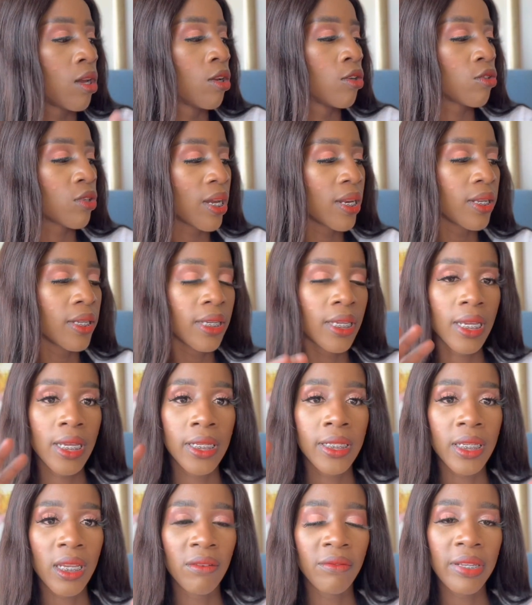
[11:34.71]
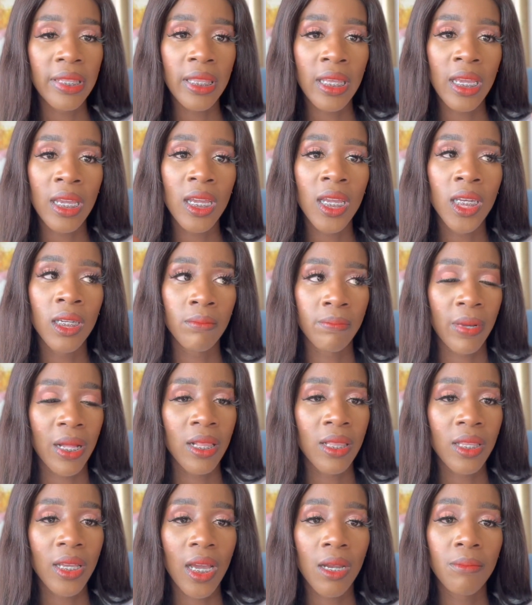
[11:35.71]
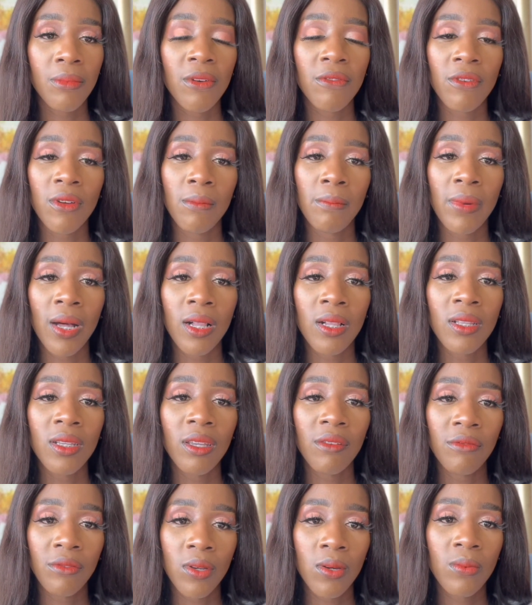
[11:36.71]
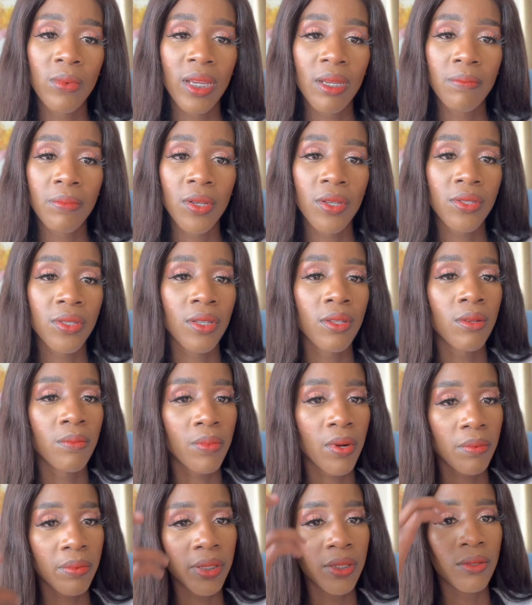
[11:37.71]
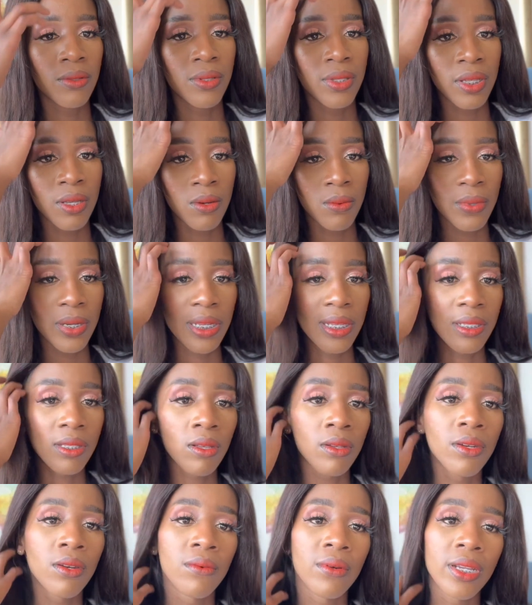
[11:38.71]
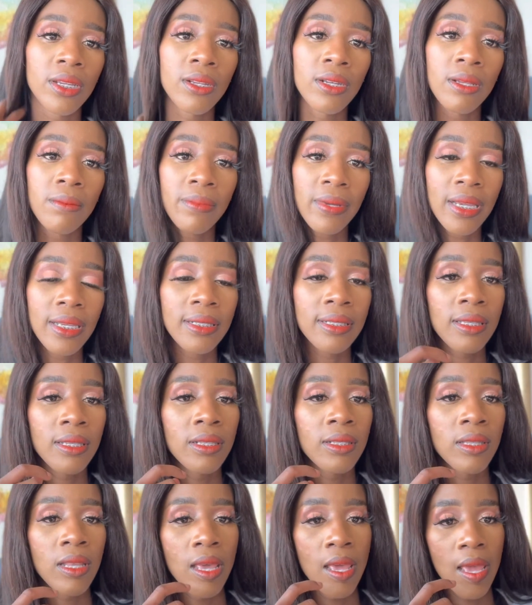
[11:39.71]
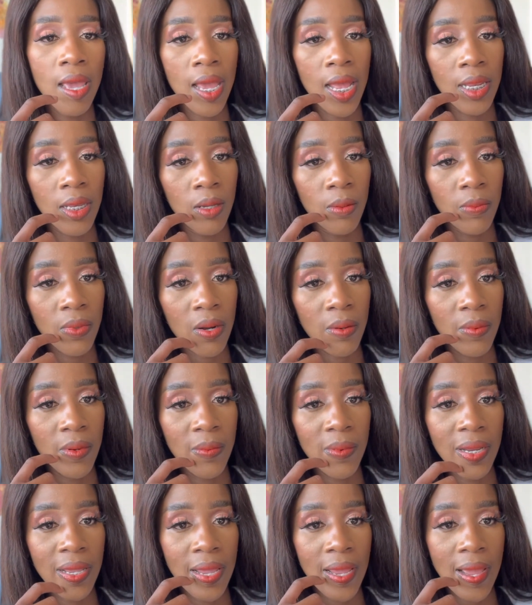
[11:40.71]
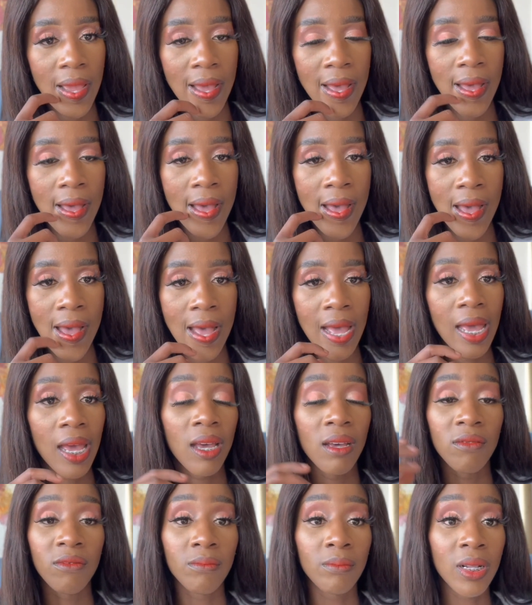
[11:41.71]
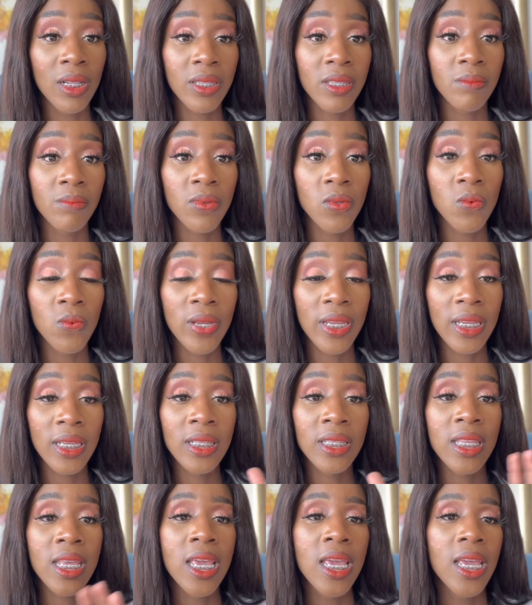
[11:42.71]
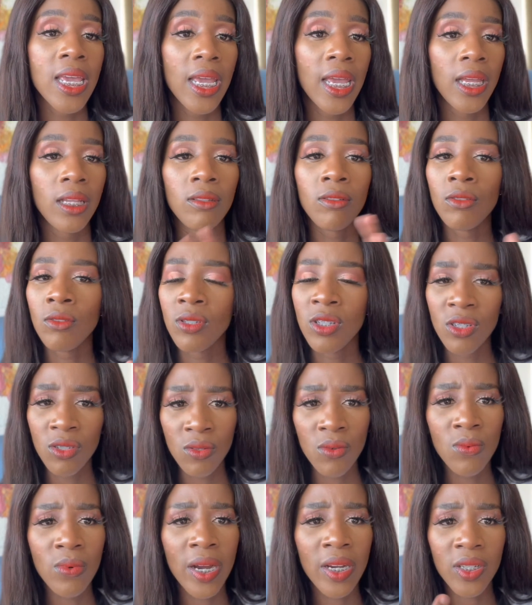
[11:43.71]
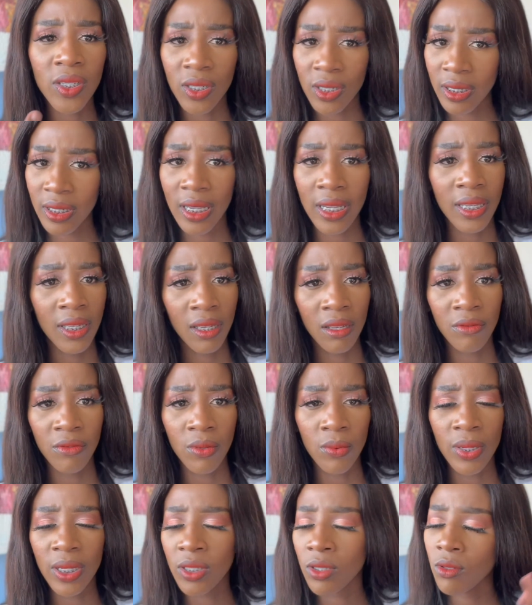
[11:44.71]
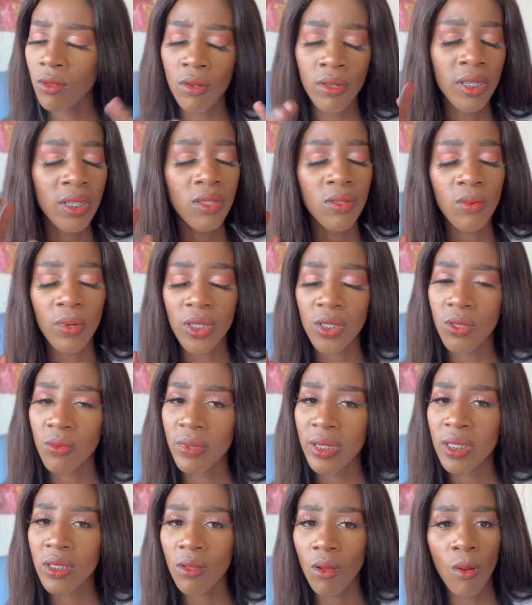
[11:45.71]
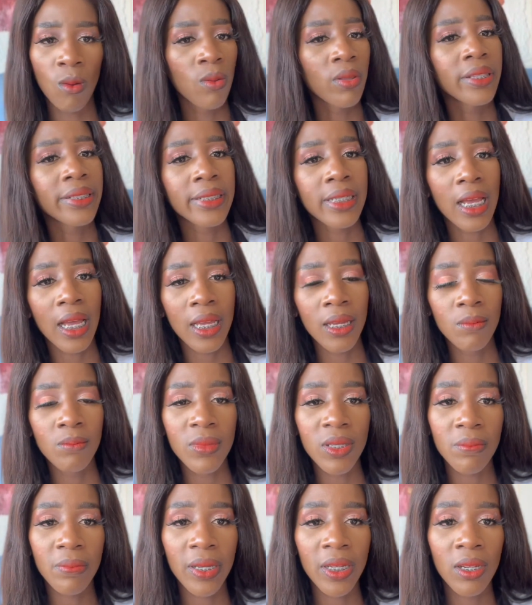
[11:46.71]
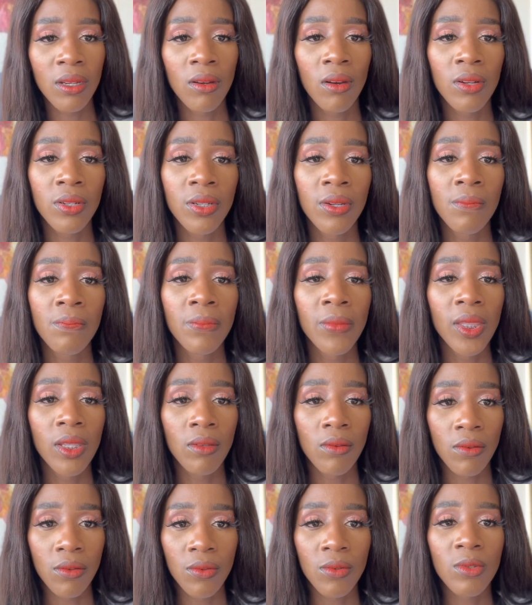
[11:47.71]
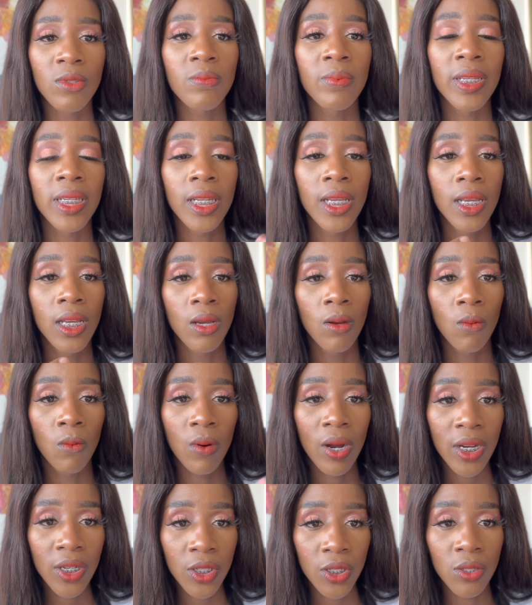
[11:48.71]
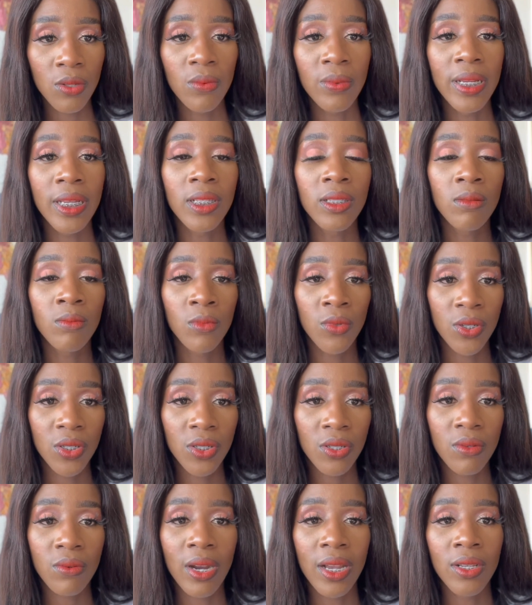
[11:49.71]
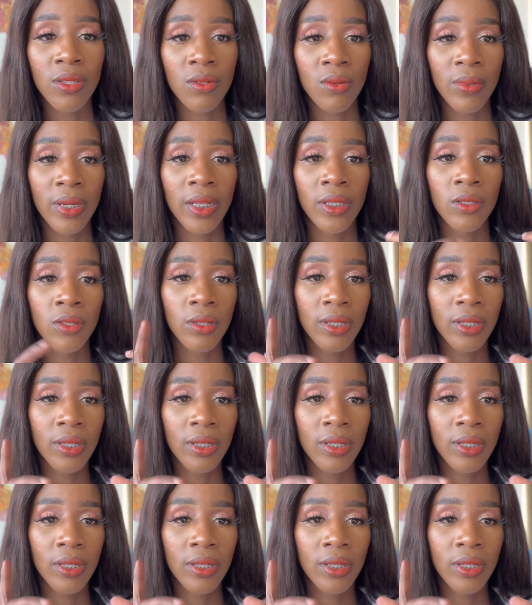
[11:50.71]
Try to get everything in bulk. I prefer bulk. If you're a wig person, you're probably using your wigs on a regular basis, and you probably have multiple wigs, and you need to wash and take care of your wigs. You don't need to wash your wigs all the time, depending on your use, but wash your wigs, moisturize your wigs.